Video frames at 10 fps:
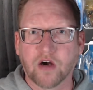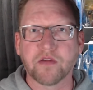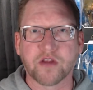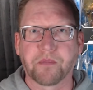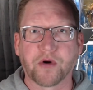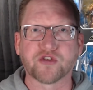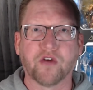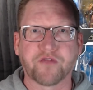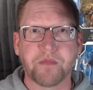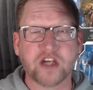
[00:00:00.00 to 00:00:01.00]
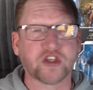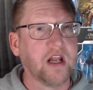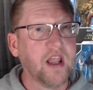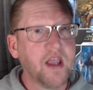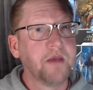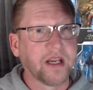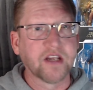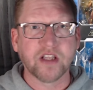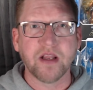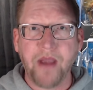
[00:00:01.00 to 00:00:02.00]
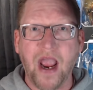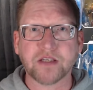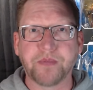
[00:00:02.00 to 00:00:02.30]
their personal information, because in the past,